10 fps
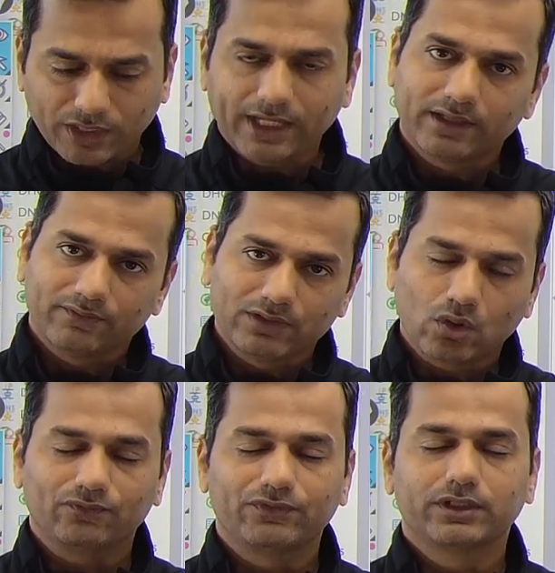OK. We'll
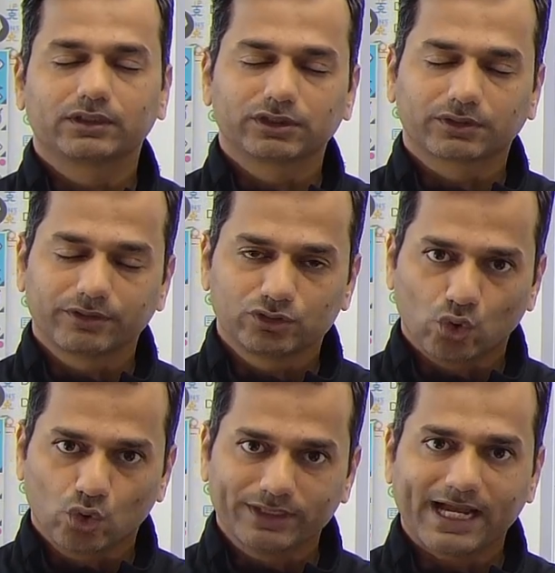configure the security
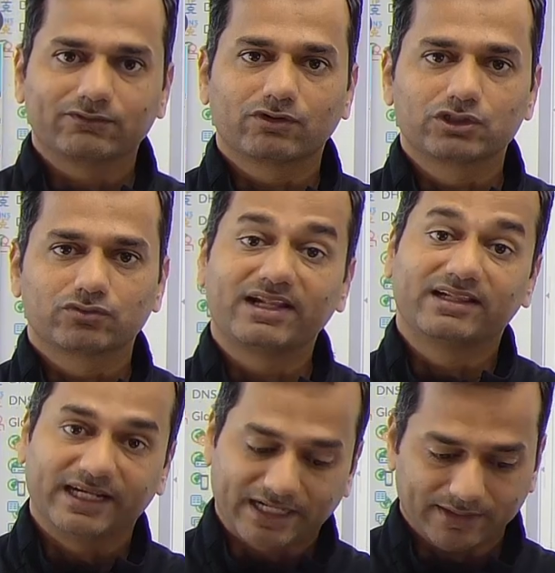zone and virtual wire
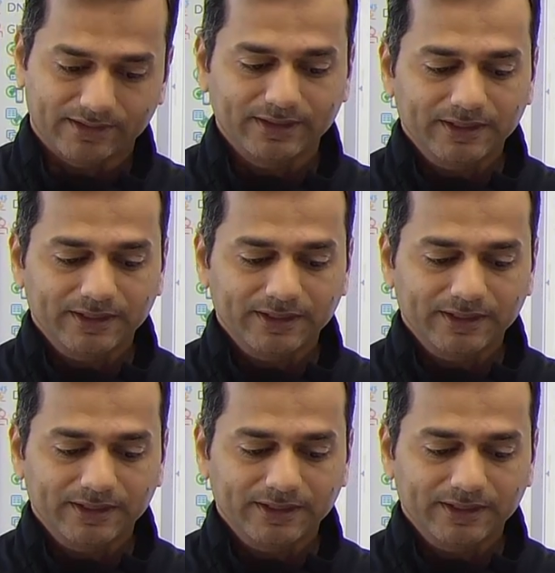later.